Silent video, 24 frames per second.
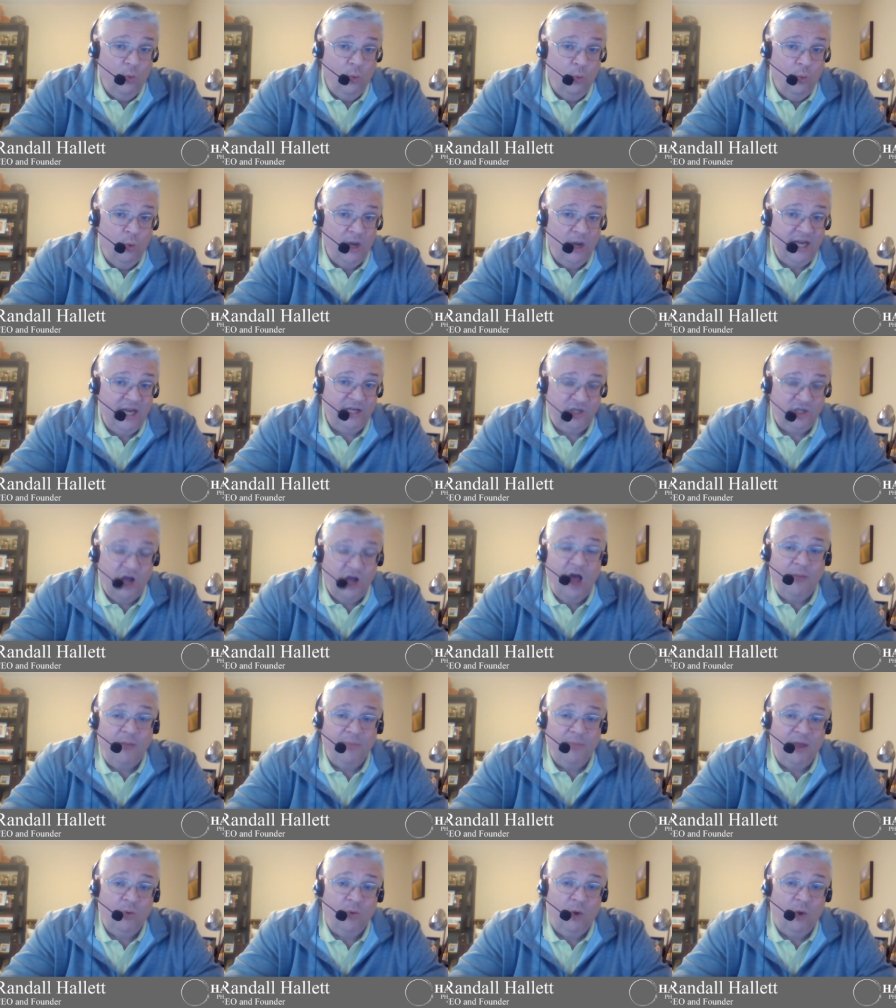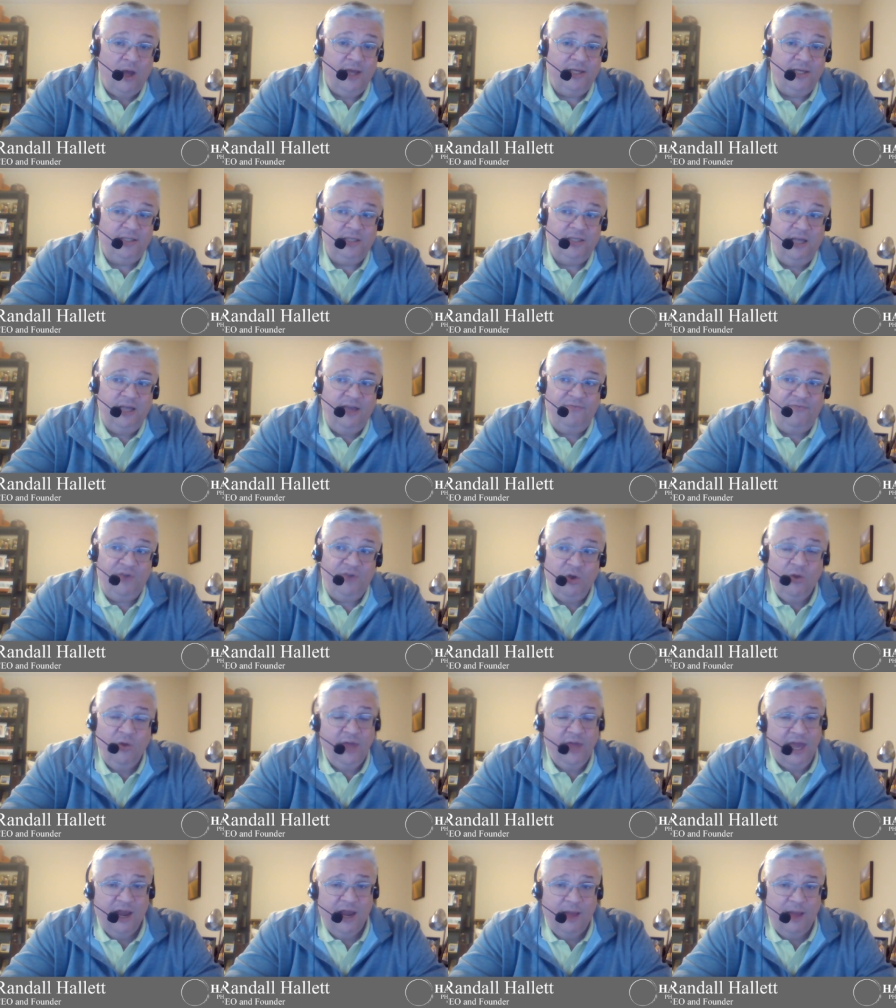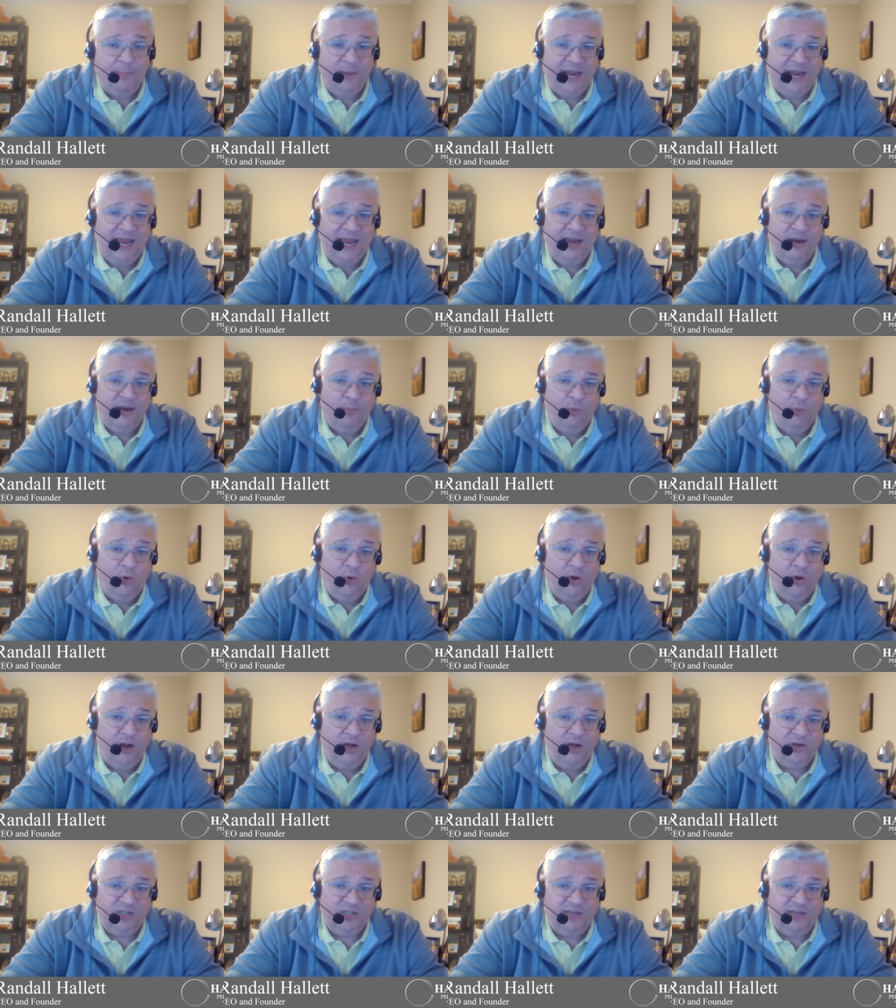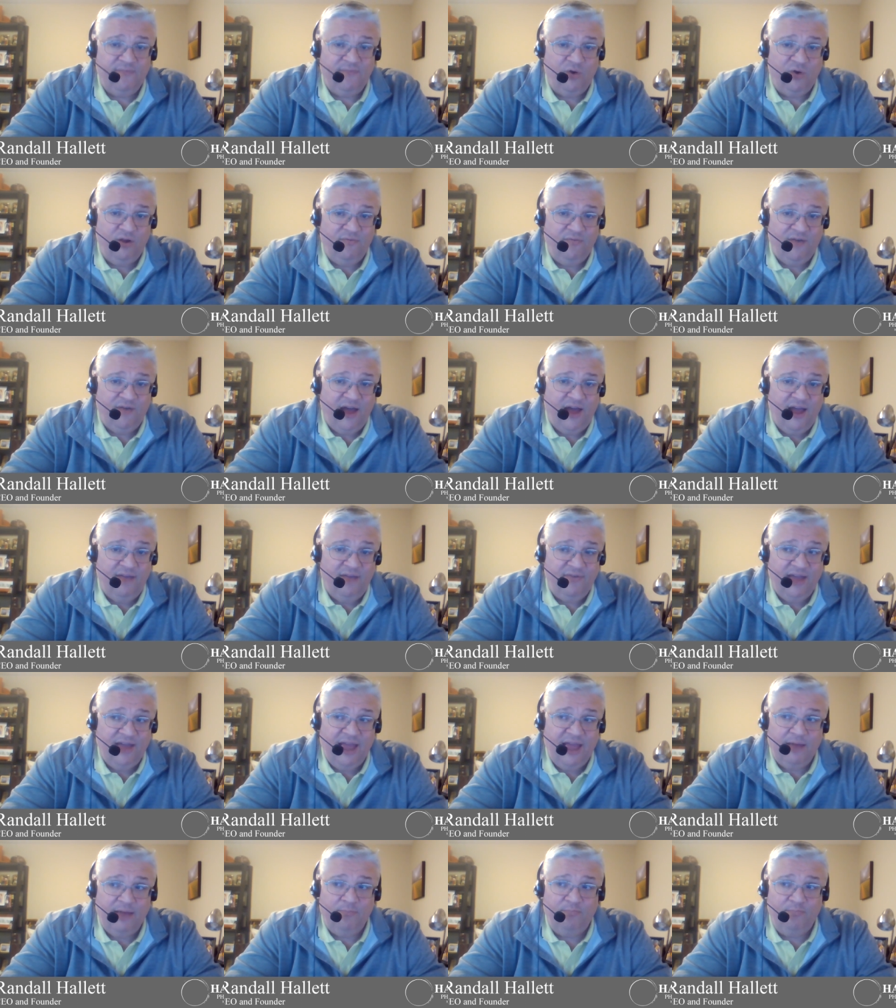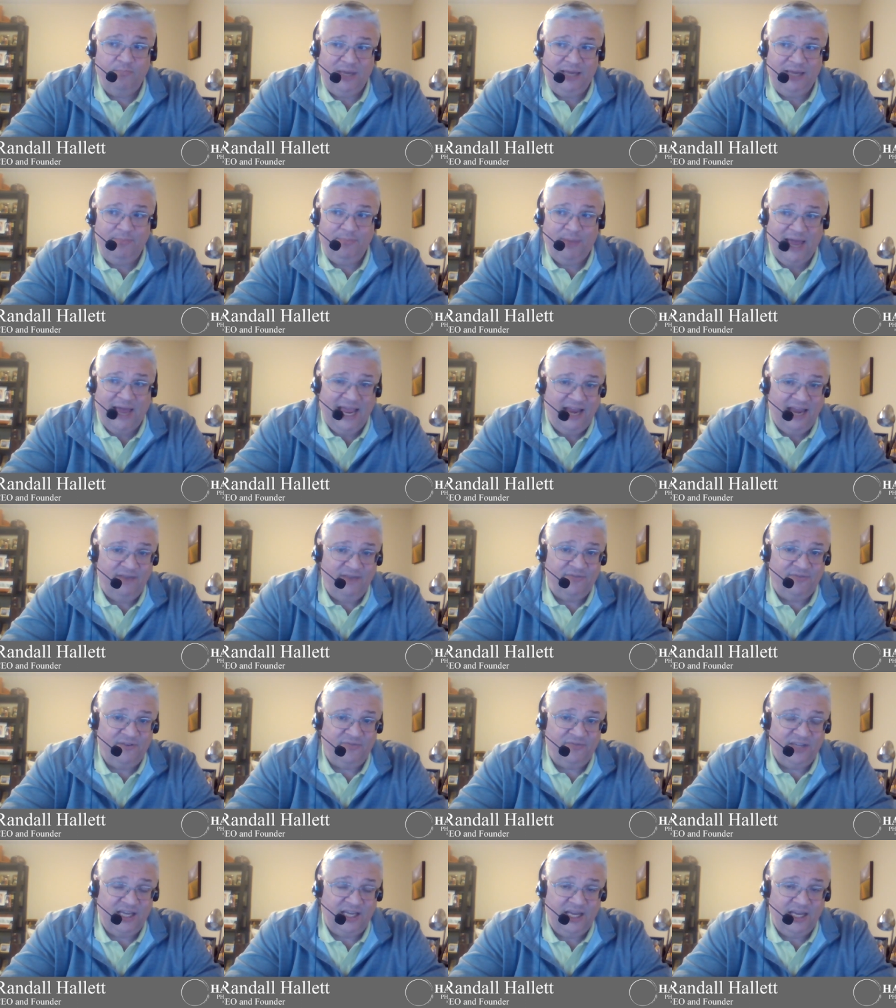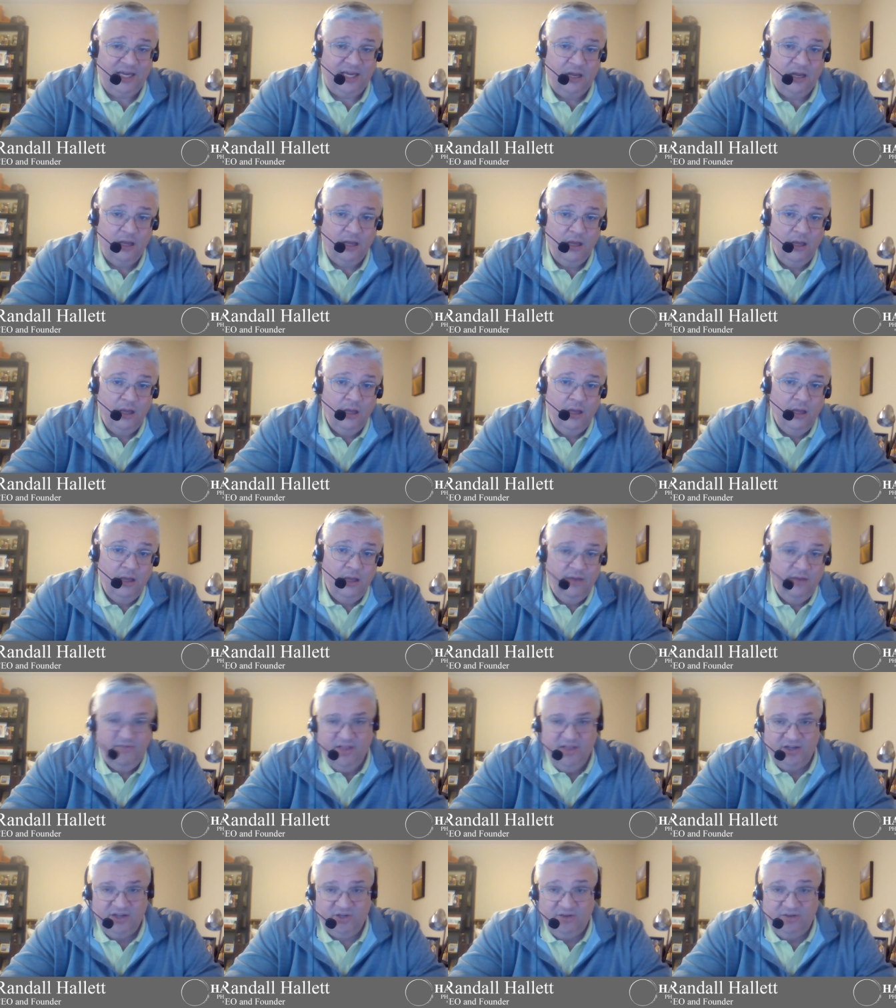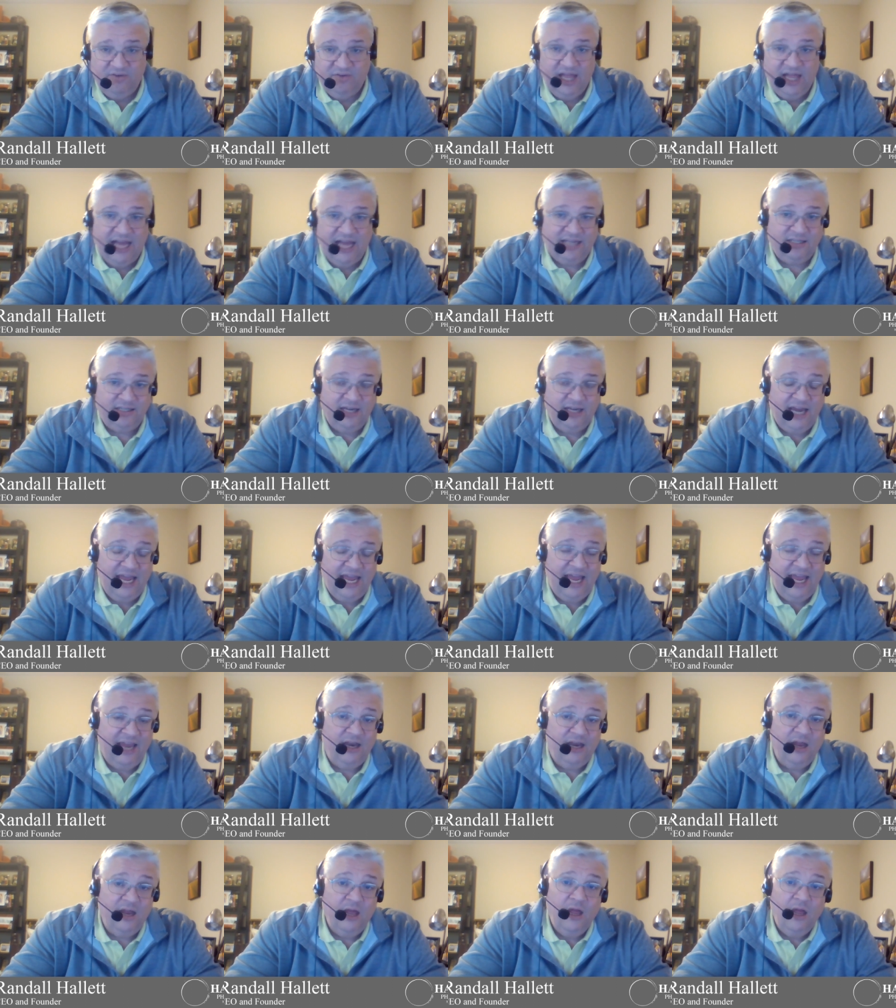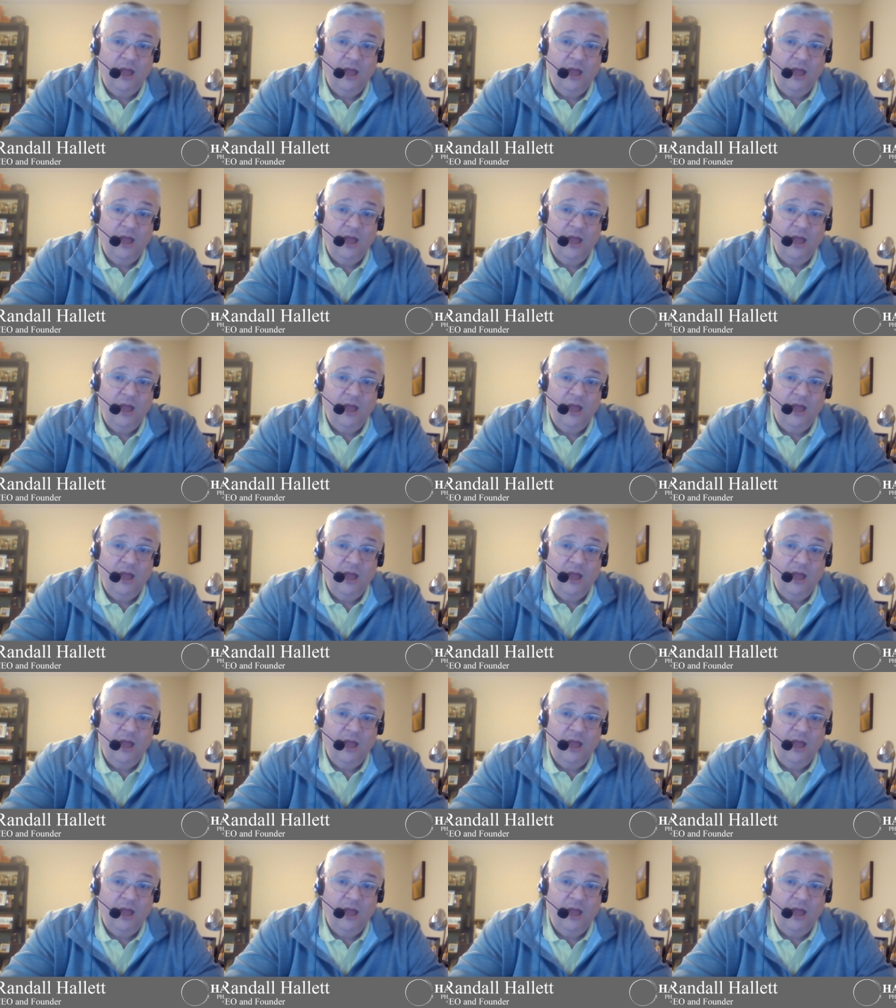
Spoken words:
what he taught me was, if you'll get up at 8 in the morning or 7:45 and be by 8:15, unless you have a class at 8,